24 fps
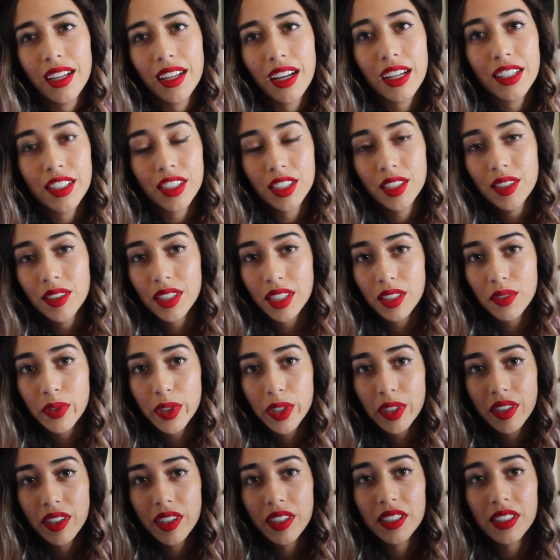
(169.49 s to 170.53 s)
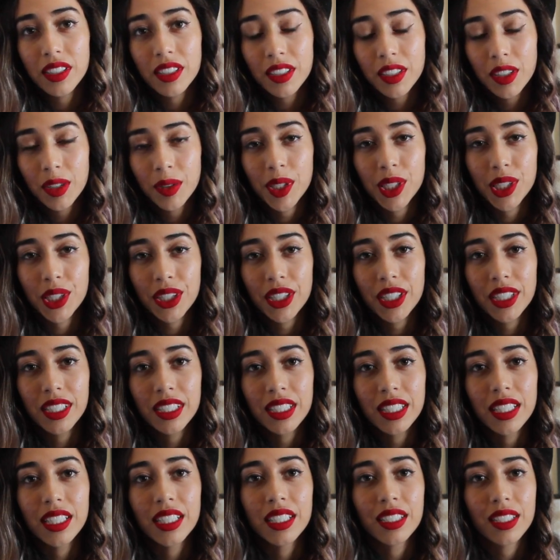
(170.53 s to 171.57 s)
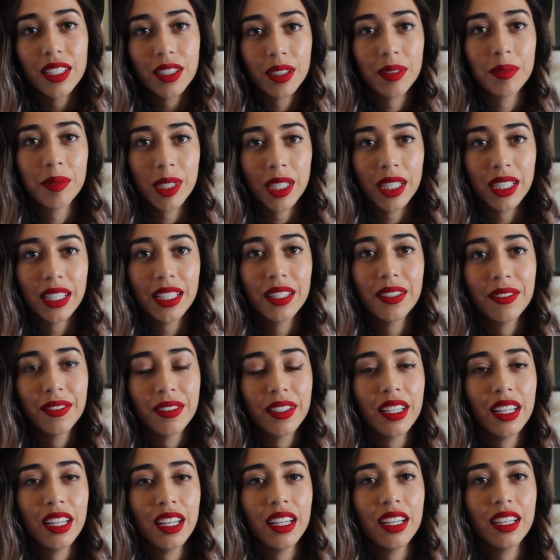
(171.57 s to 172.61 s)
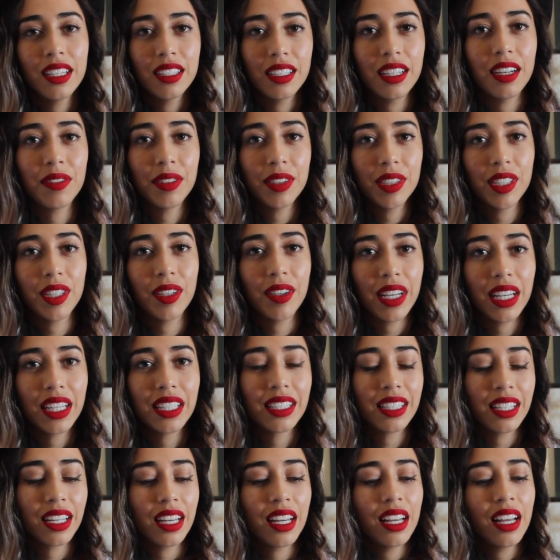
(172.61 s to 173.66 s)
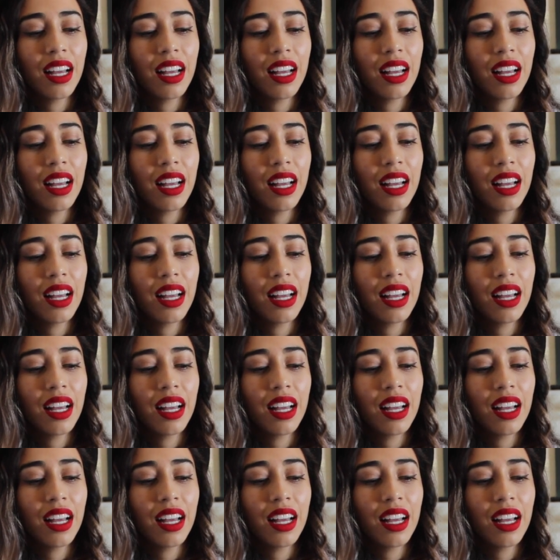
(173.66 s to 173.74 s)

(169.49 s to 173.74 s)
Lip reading: I just know this for you in US currency, so I'm sorry if you're not from the US.